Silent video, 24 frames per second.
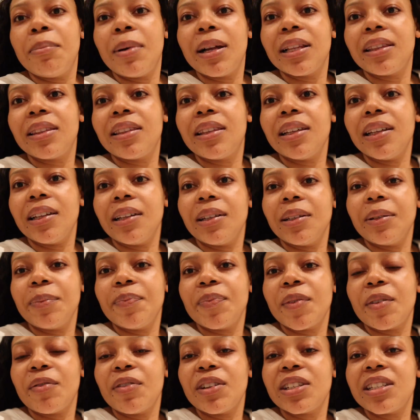But the
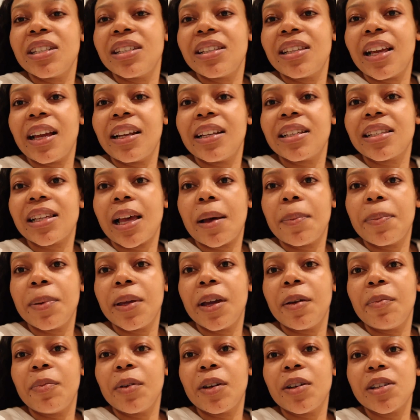the veggie stand is up
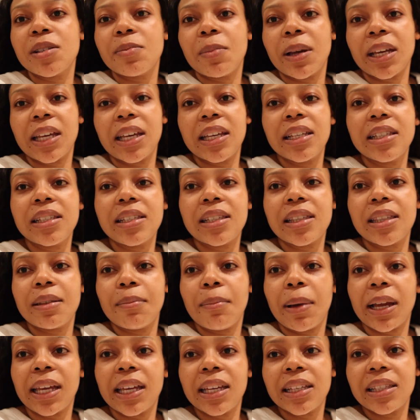here because my kids
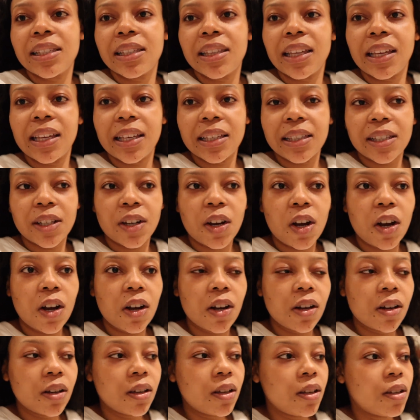my kids think it's a
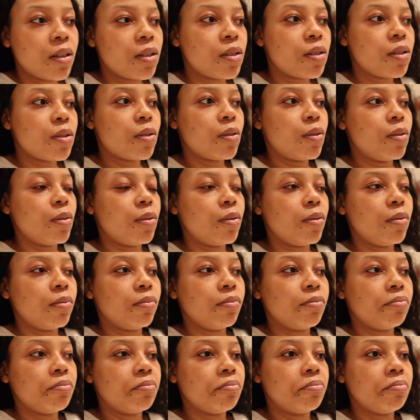car. So
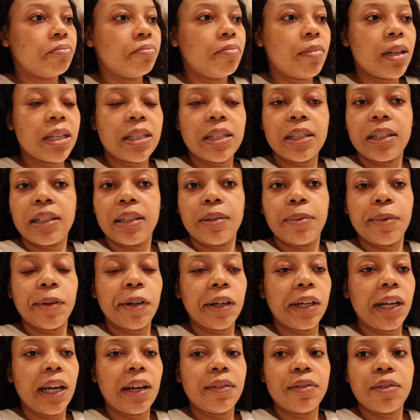basically, we're
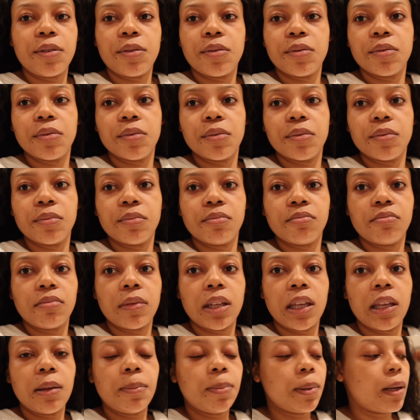gonna have to
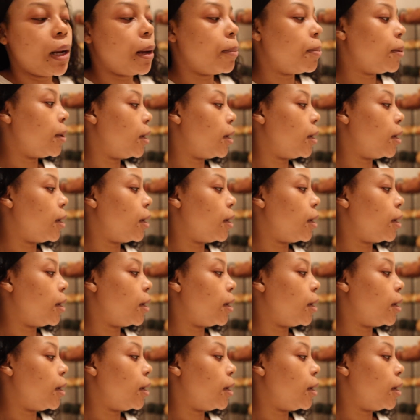keep it up